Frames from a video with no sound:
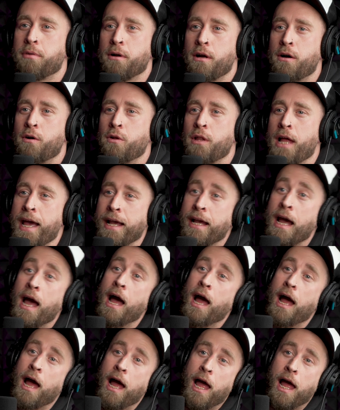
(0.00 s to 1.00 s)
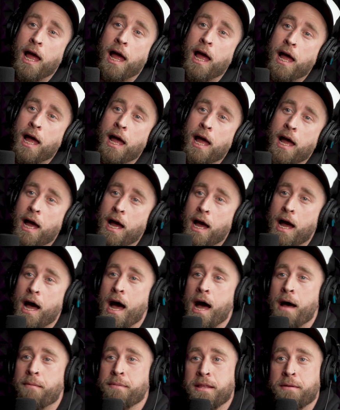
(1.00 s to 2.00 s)
bro, like
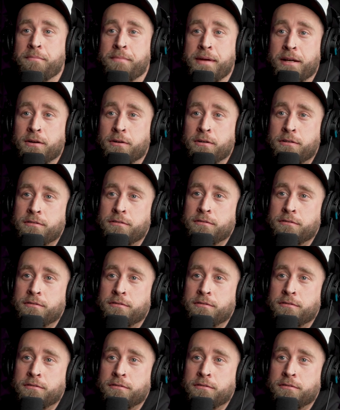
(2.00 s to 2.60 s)
I'm in the middle.